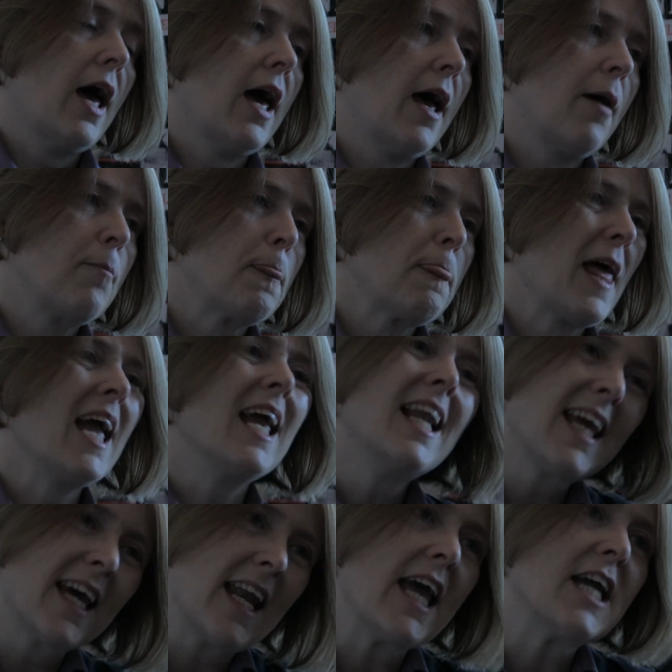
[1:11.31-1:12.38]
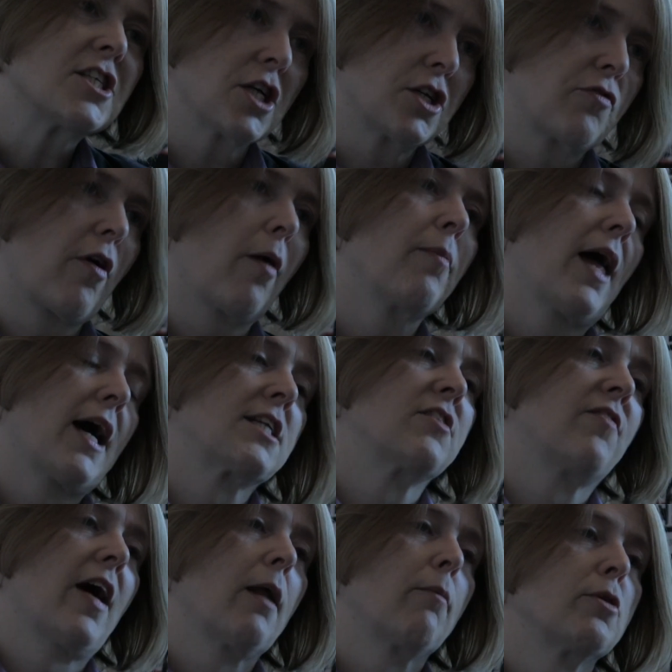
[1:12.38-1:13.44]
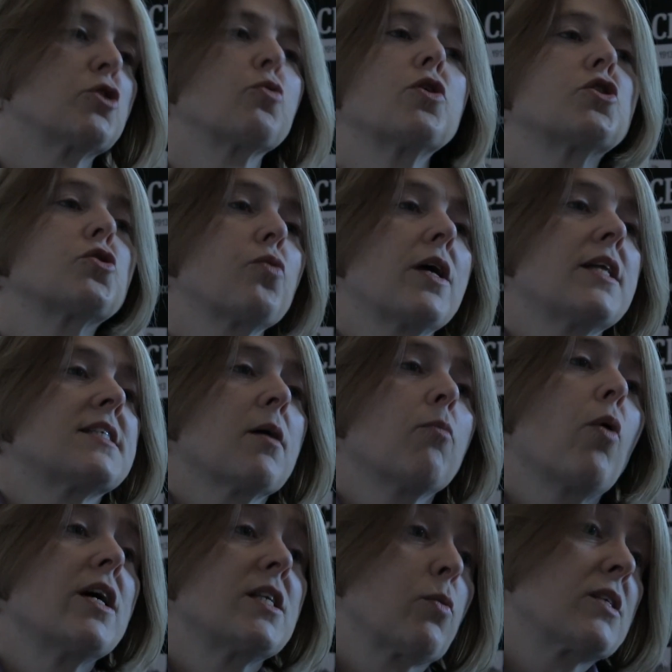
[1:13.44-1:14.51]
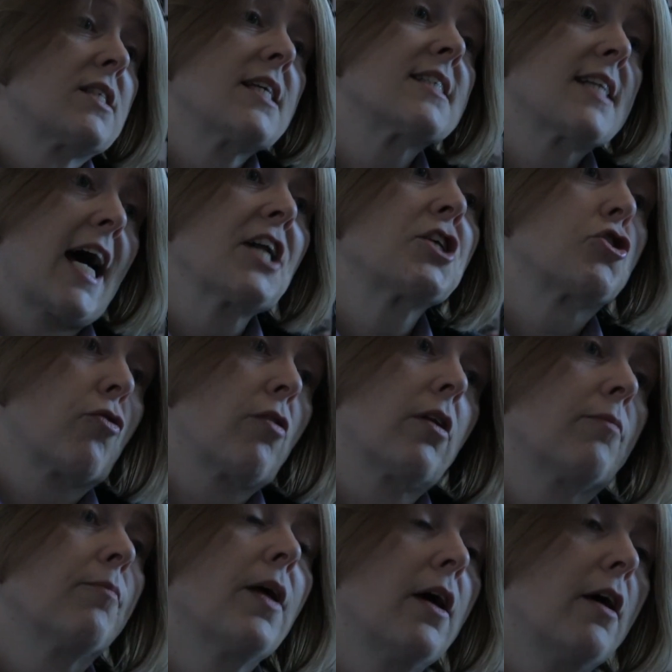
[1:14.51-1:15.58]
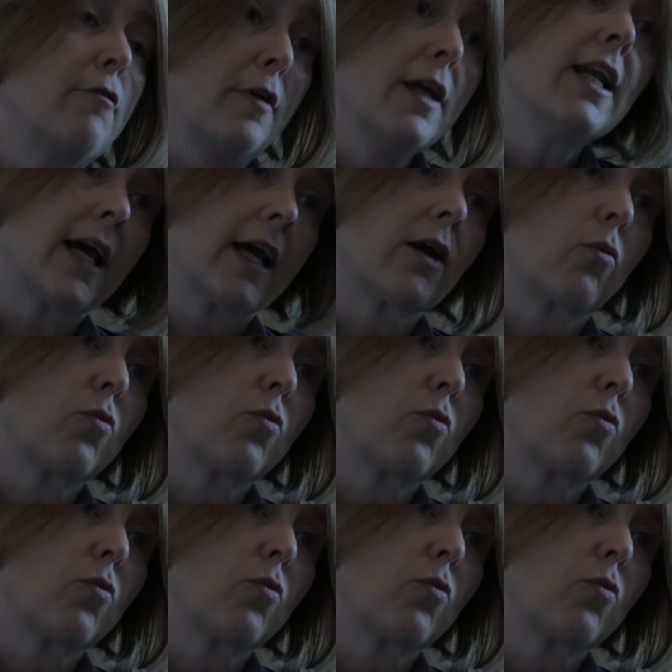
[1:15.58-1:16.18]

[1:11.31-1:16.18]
alienated from that development, which in some ways was his natural feeling,